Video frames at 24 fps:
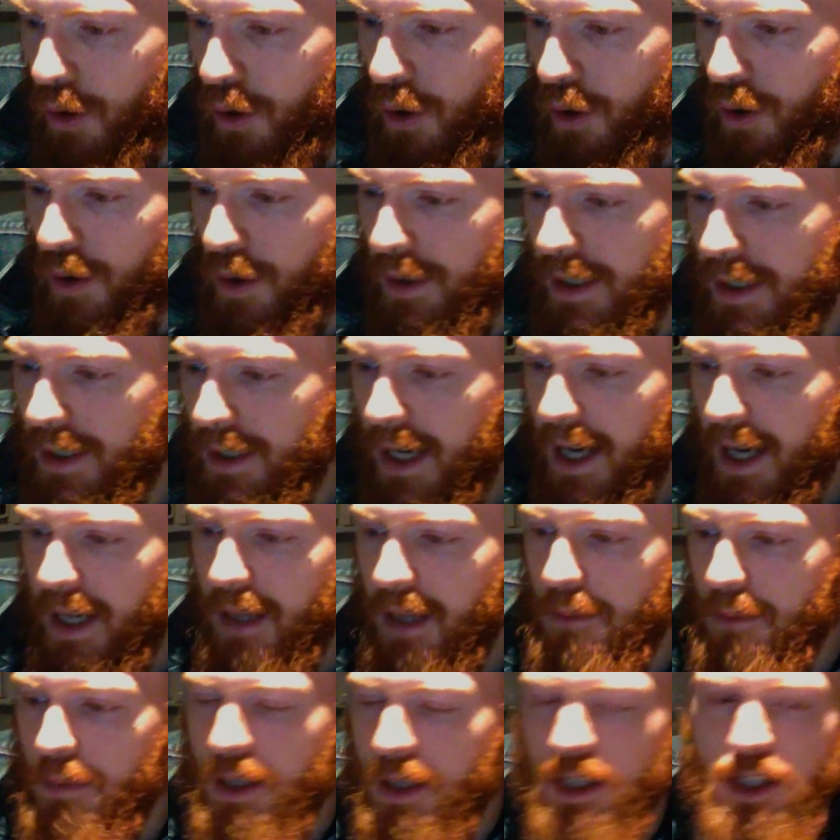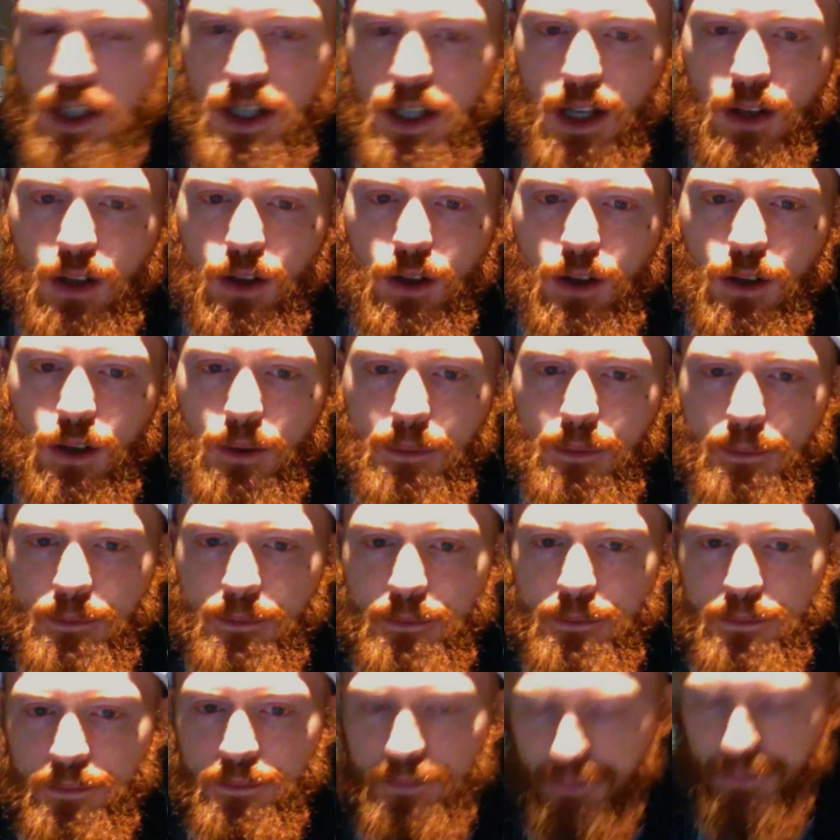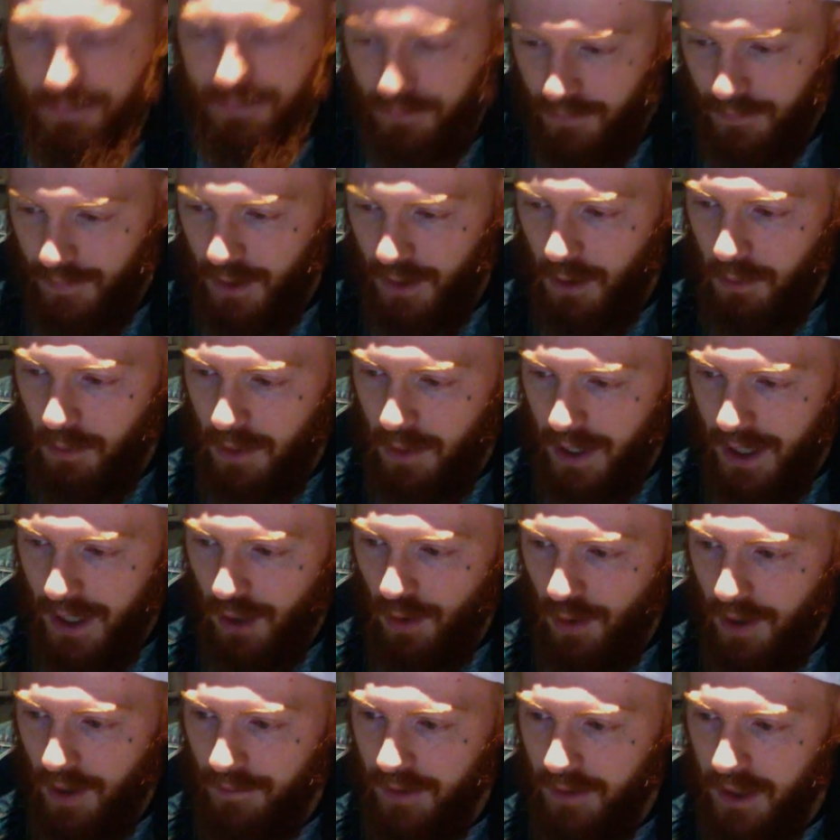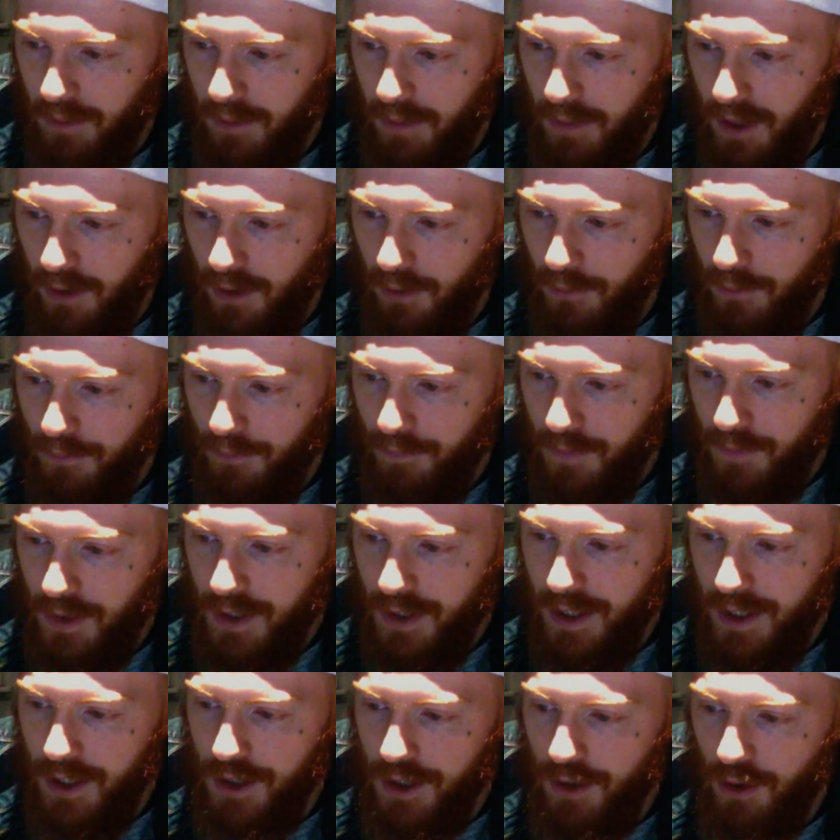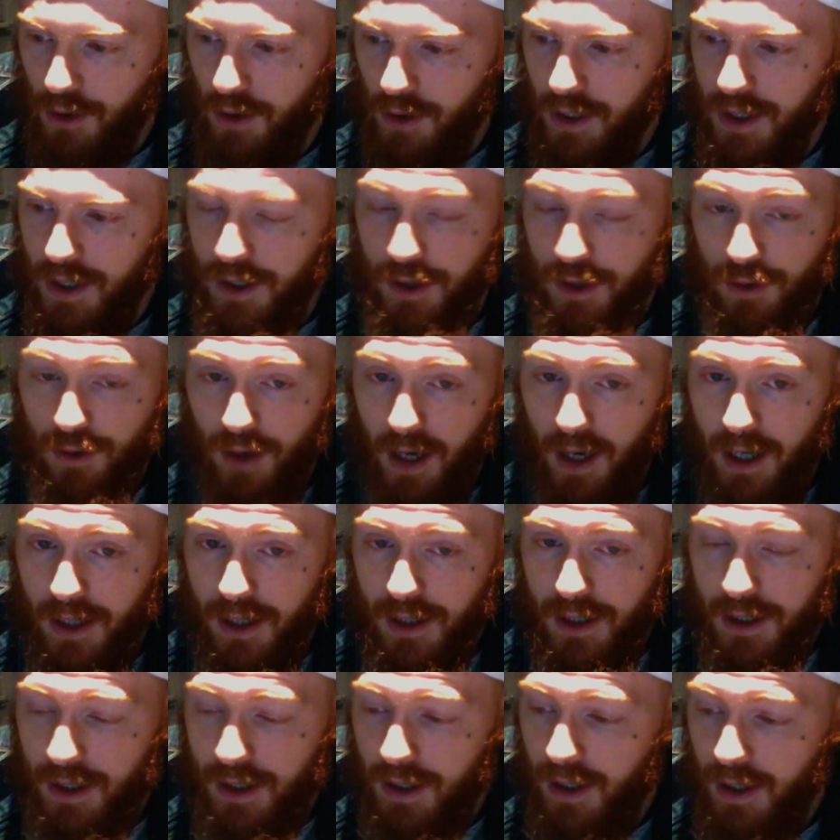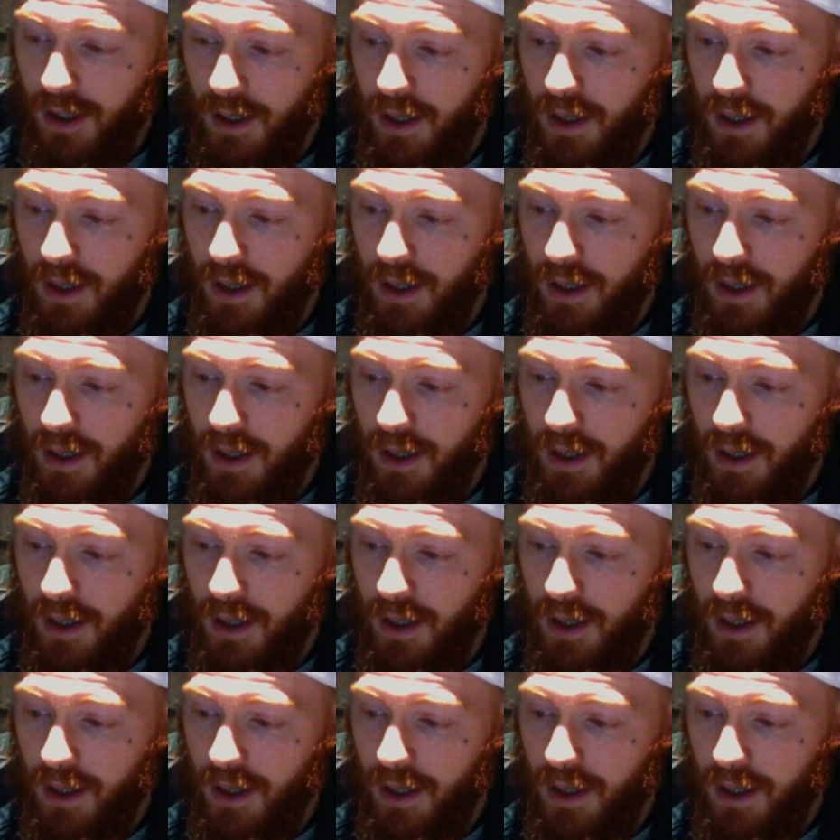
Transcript: or Danny Michello on my crafty battle. JShort is trash.